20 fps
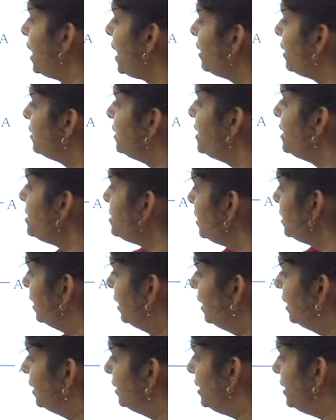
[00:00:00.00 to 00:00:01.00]
are these?
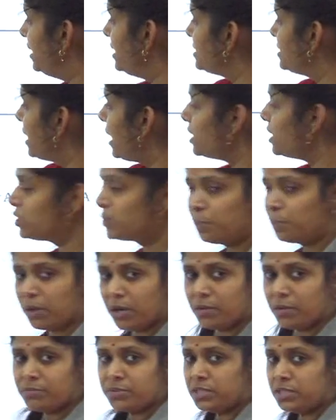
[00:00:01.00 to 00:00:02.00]
These are
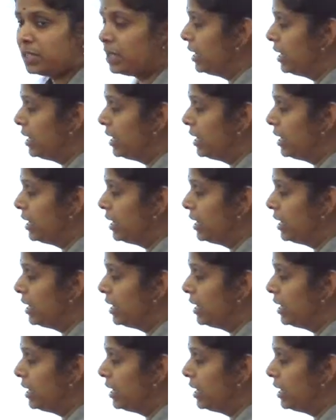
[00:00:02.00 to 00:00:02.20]
sperms,